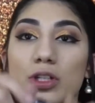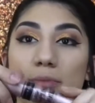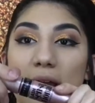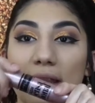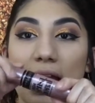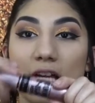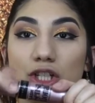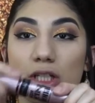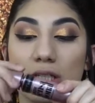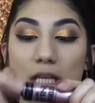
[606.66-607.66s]
use my
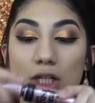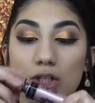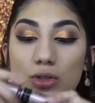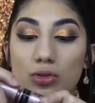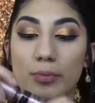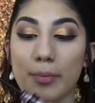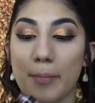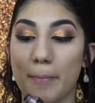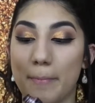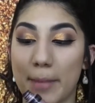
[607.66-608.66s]
Lash Sensational
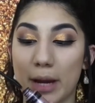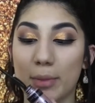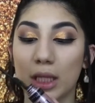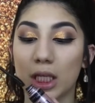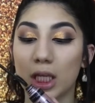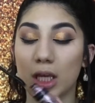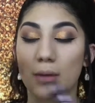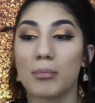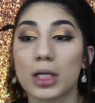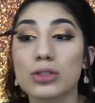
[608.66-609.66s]

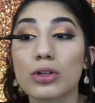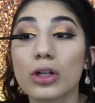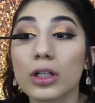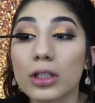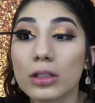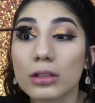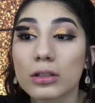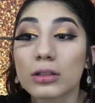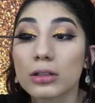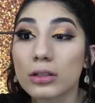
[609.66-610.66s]
Maybelline mascara.
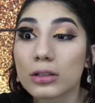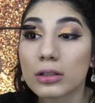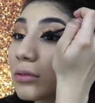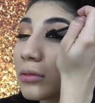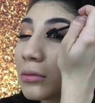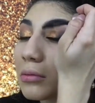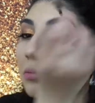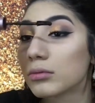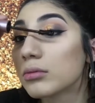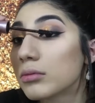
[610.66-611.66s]
You
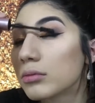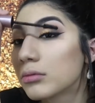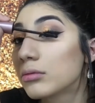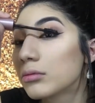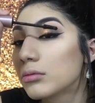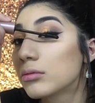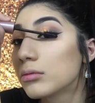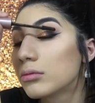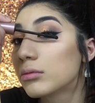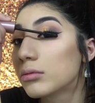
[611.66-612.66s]
usually want to aim
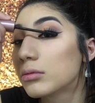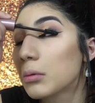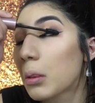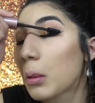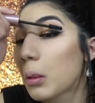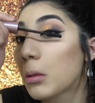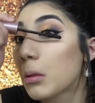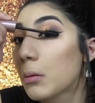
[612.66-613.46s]
towards the end of your eyebrow.